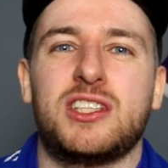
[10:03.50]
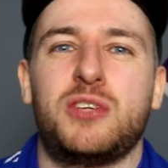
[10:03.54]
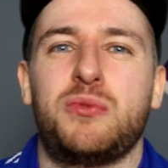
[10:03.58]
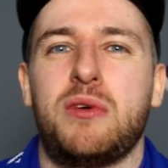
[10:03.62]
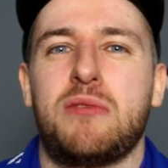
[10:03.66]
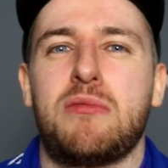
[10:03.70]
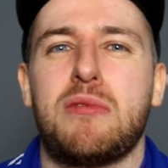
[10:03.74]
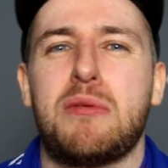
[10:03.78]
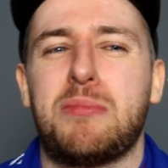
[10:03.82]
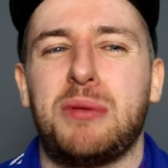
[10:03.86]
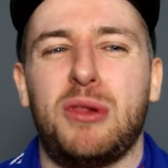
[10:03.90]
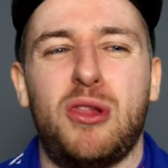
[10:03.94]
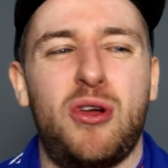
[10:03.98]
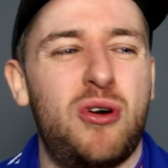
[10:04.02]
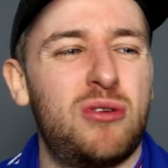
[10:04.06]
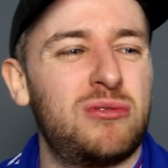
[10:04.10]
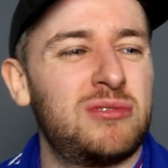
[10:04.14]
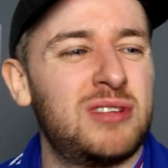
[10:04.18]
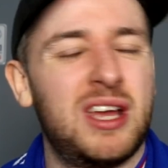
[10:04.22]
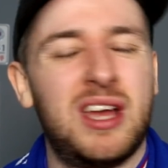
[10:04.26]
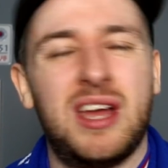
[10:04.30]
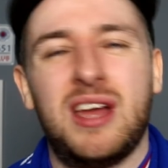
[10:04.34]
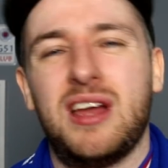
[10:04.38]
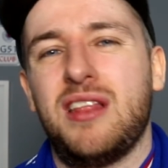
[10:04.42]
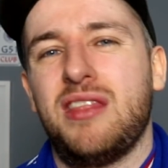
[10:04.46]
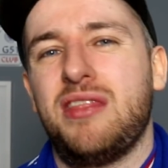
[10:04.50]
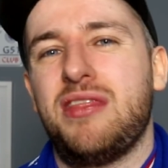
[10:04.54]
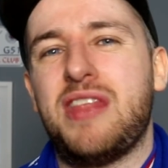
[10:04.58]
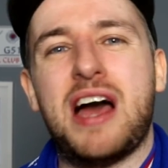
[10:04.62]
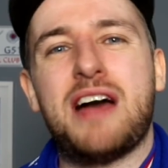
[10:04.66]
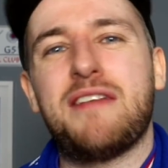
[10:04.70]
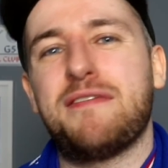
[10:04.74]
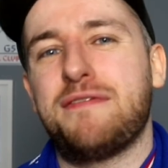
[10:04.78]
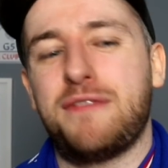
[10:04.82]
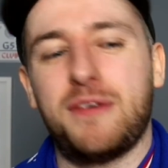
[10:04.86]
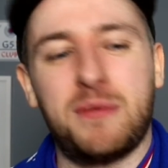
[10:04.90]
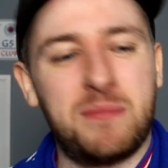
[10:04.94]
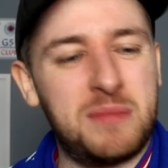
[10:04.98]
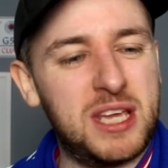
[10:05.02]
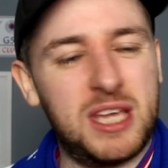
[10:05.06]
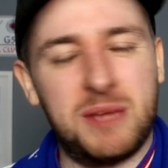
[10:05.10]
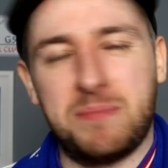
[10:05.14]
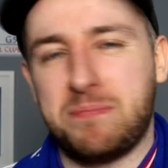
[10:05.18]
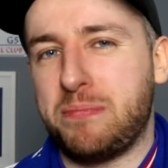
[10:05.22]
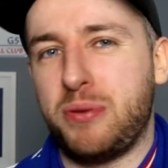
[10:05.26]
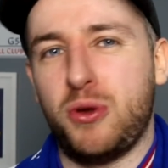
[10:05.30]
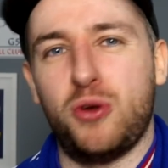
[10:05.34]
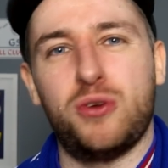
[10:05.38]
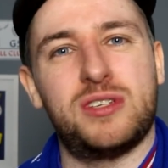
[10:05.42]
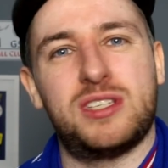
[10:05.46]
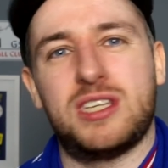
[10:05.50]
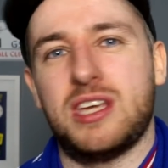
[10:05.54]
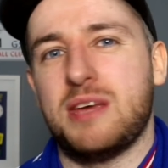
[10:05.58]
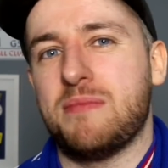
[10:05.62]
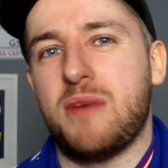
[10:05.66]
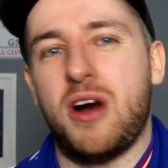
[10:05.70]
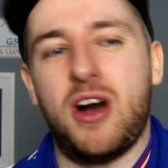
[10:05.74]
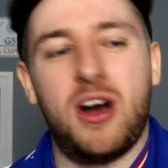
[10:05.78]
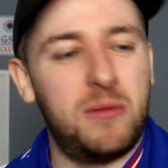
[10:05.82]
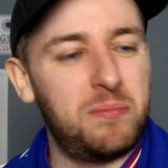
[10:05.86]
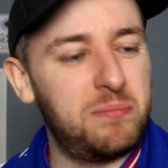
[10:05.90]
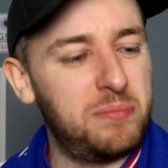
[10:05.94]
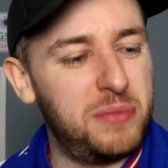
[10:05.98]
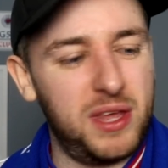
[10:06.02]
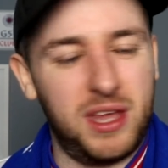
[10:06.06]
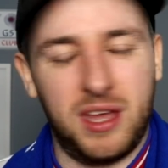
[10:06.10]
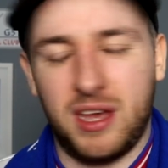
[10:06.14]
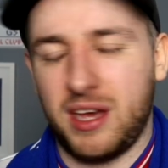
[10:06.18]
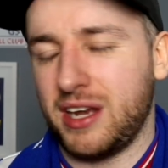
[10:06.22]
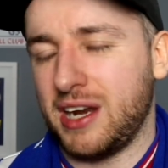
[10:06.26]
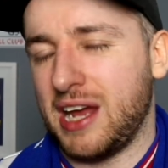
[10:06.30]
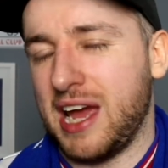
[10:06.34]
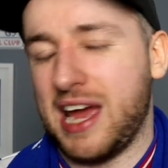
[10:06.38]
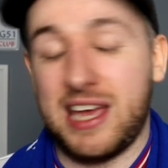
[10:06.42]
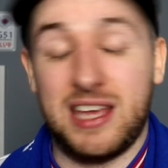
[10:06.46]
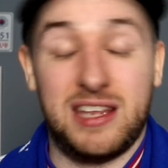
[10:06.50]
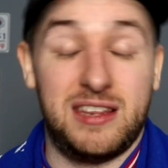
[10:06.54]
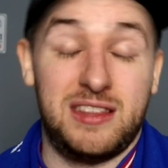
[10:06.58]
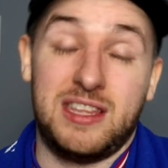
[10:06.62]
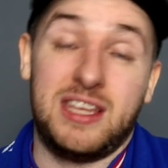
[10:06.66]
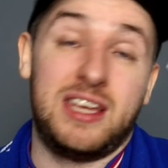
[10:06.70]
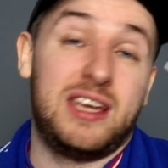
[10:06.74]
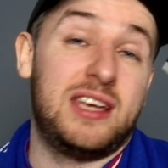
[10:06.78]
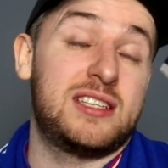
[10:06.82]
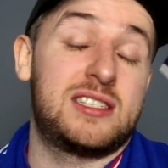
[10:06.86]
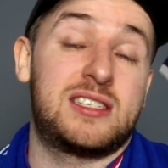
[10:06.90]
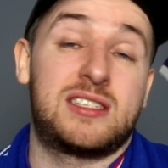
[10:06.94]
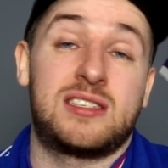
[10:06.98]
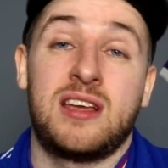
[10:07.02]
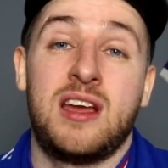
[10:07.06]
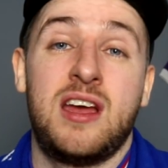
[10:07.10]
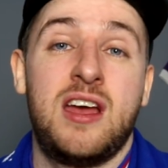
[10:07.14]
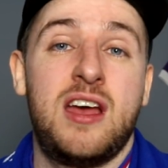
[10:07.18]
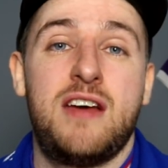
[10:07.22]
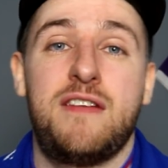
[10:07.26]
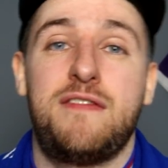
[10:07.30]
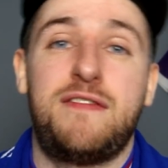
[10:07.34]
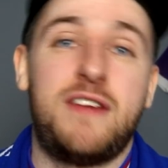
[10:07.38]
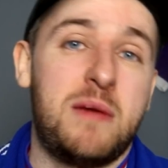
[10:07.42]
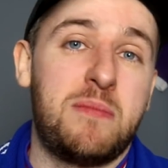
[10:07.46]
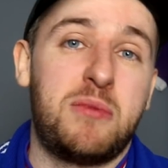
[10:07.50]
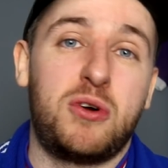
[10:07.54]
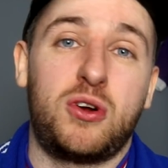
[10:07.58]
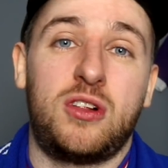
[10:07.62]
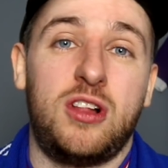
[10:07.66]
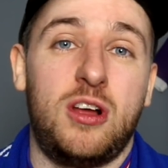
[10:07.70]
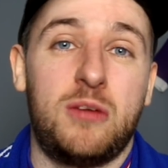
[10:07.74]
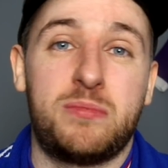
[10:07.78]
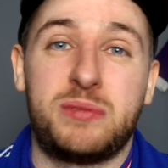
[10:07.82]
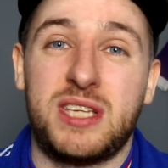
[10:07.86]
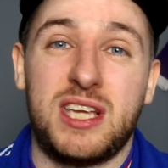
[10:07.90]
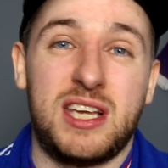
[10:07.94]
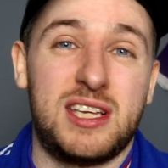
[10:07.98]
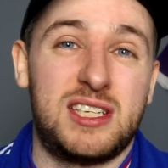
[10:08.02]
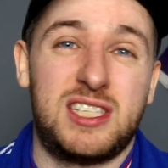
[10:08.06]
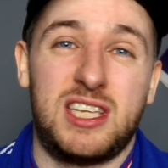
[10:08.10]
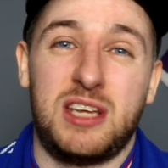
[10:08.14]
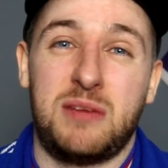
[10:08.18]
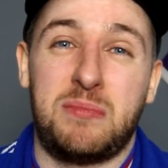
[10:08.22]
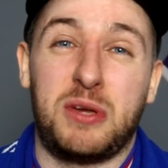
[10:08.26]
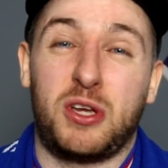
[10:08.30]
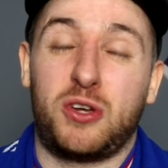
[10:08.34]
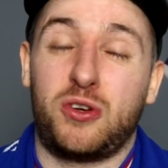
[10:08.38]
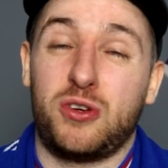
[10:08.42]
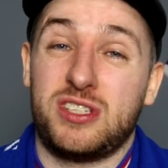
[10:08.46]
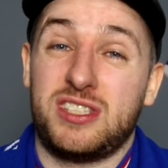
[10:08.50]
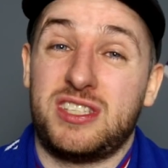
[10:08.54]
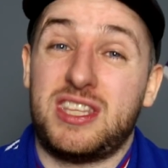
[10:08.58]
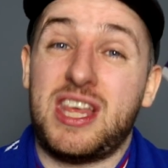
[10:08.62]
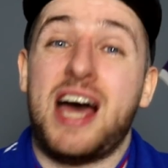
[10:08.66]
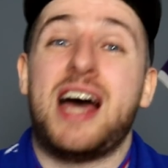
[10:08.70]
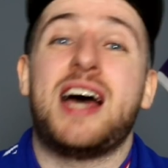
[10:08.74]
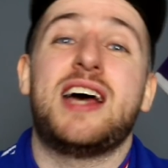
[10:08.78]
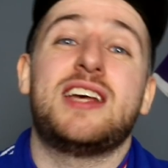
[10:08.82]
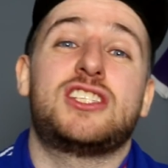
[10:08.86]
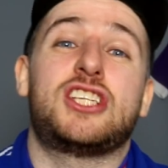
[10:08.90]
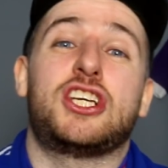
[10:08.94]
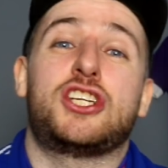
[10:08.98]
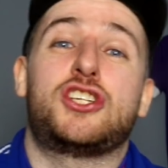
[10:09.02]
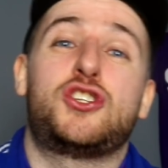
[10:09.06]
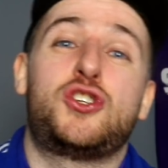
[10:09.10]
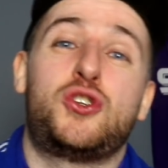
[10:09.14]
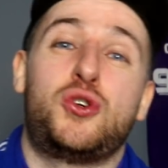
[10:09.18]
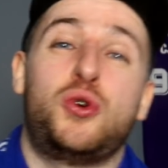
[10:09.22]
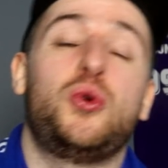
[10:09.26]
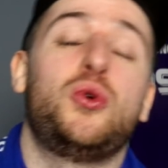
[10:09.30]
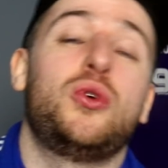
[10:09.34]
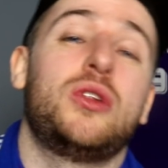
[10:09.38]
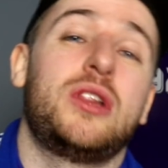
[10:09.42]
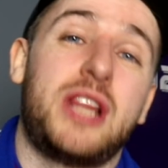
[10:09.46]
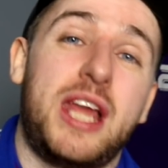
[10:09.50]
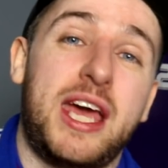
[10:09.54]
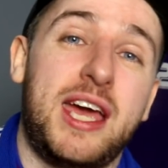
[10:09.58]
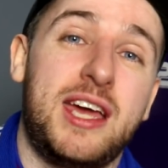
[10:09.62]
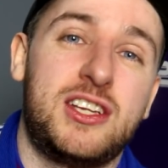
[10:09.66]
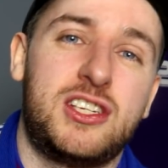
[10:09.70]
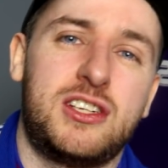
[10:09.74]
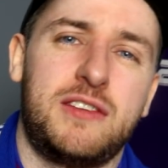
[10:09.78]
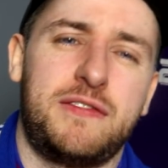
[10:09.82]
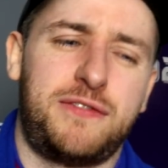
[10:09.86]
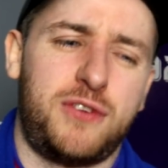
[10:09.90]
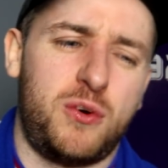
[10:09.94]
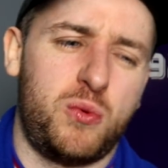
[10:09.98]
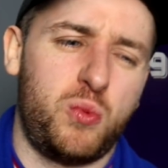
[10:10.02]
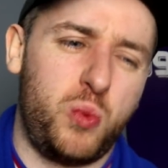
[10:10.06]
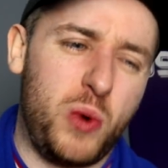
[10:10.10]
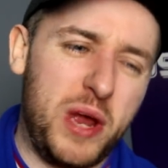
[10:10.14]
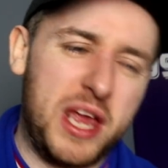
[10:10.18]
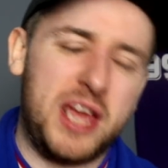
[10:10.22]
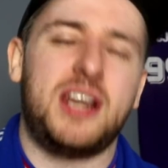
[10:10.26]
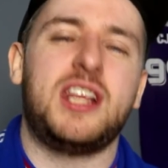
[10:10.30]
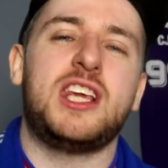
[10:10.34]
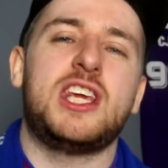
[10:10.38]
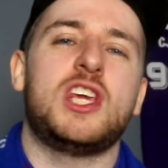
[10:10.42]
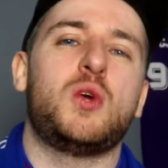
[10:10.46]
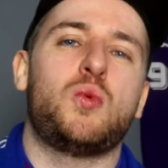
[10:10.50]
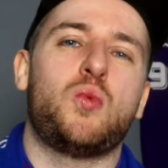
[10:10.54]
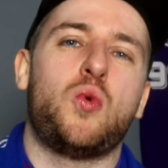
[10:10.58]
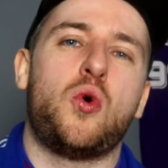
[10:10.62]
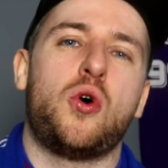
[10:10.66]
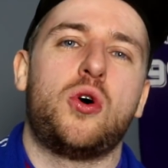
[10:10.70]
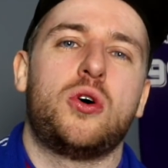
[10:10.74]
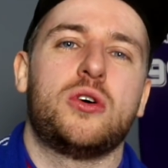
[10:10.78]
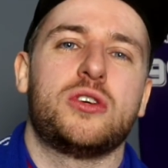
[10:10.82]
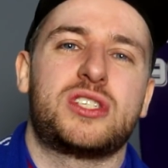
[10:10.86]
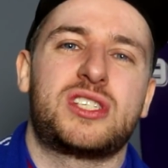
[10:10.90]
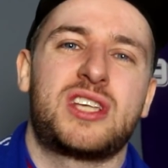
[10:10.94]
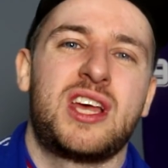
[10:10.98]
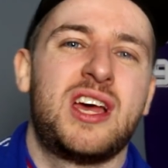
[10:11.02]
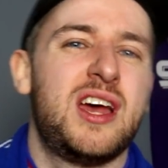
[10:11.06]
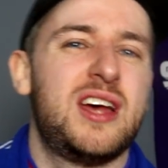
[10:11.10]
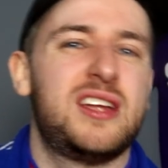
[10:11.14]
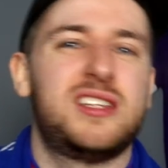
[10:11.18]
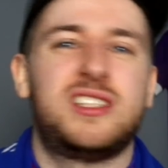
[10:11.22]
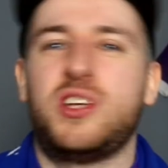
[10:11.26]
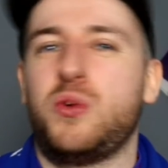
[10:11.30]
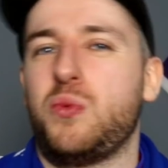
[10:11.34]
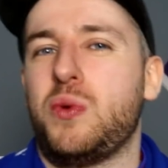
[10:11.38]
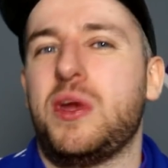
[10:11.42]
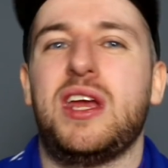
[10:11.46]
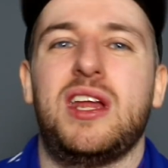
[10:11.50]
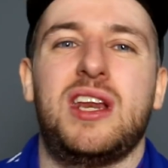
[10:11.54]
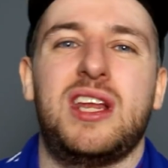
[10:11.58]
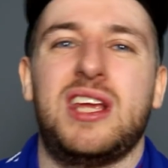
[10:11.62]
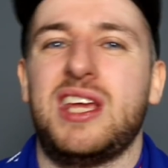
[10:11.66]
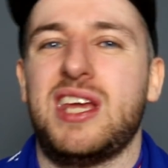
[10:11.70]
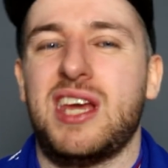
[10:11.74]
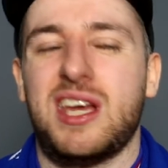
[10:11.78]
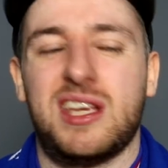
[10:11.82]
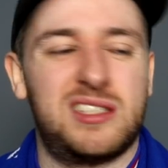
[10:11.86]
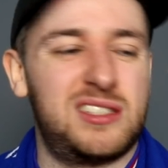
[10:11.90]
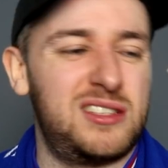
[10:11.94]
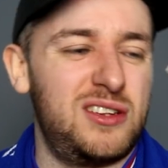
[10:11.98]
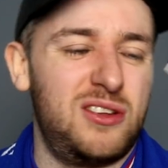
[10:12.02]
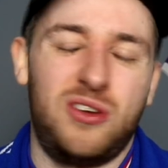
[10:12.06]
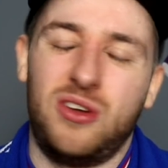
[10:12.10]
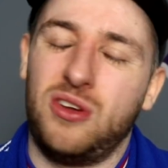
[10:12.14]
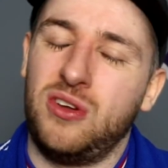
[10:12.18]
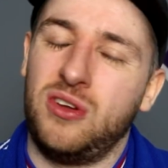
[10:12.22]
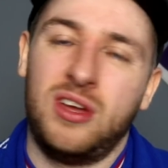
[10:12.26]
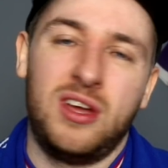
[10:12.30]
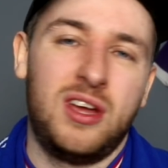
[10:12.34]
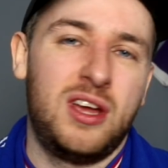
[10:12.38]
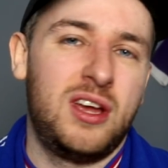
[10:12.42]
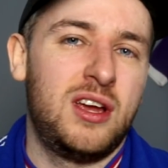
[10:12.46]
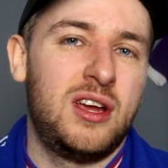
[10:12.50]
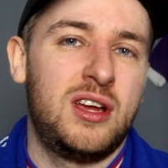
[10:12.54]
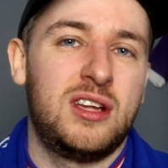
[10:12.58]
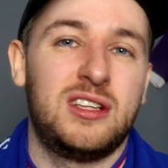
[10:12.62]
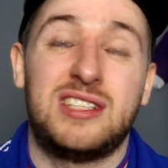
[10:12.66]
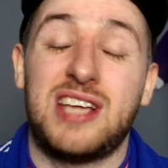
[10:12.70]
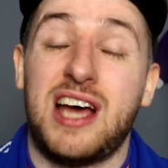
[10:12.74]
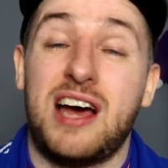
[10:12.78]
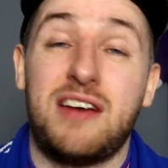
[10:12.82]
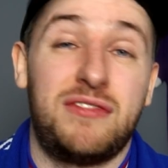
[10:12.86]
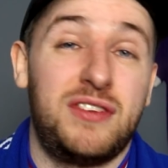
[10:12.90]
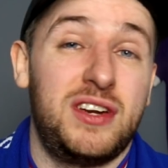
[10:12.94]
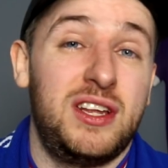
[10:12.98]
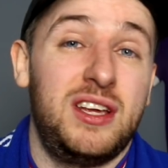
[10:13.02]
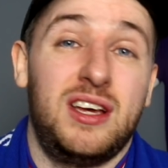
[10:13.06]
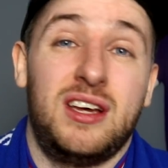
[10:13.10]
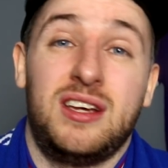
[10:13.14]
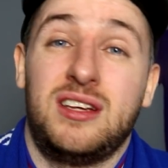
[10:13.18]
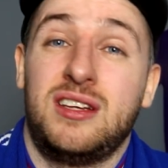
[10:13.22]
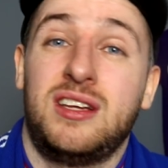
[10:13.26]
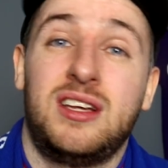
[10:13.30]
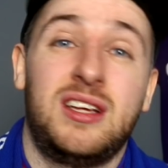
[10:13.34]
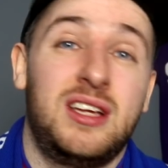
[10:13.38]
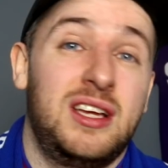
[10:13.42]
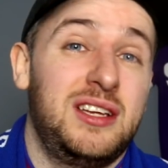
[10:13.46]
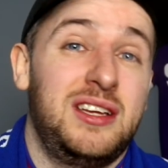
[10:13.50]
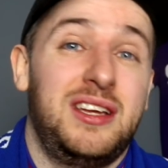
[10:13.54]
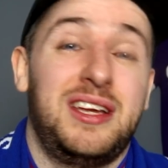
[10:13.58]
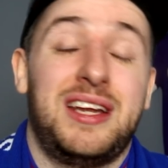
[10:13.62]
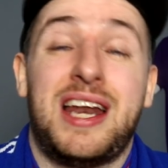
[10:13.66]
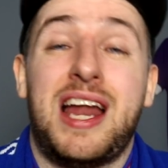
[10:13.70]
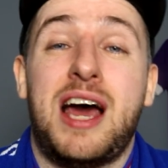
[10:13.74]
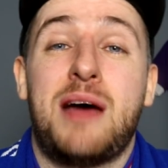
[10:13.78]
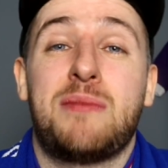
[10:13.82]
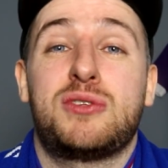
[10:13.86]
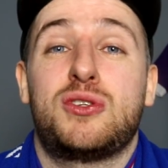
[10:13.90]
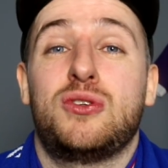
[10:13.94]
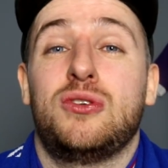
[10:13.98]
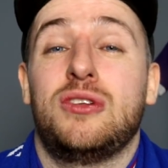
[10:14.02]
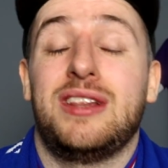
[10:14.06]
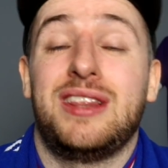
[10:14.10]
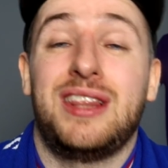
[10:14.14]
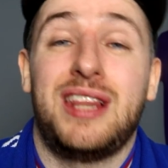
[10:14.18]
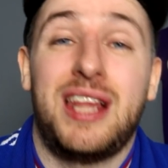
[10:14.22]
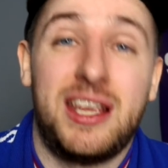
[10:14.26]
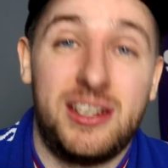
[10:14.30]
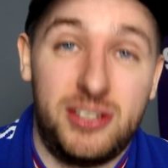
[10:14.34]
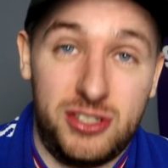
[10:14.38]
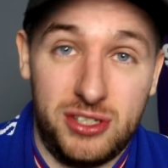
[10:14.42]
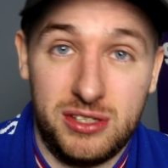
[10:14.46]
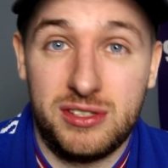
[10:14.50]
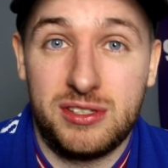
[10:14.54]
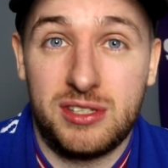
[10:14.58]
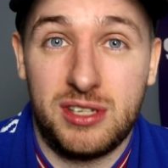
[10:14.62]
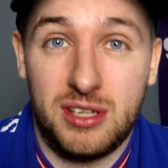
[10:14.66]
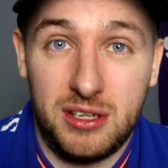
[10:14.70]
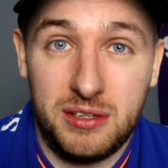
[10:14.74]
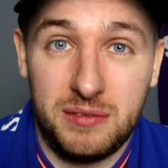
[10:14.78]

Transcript: to where we belong, that for me puts him up there in this football club's history because that is a true legend from where he was to where he is now. Tavernier, you're an absolute legend, sir.